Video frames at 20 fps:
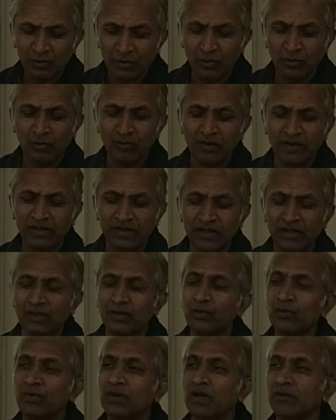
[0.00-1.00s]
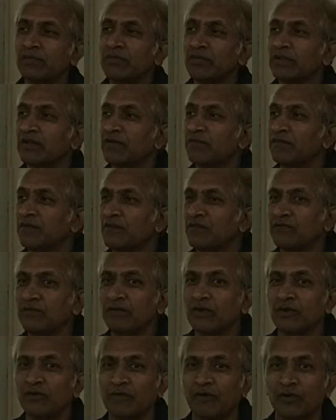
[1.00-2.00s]
You do one thing, you come in the first
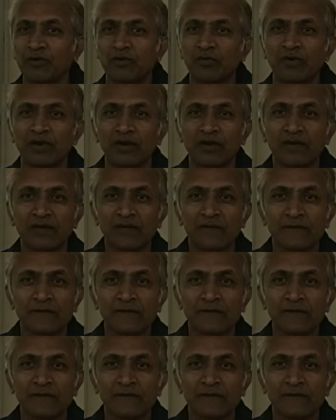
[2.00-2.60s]
week of October.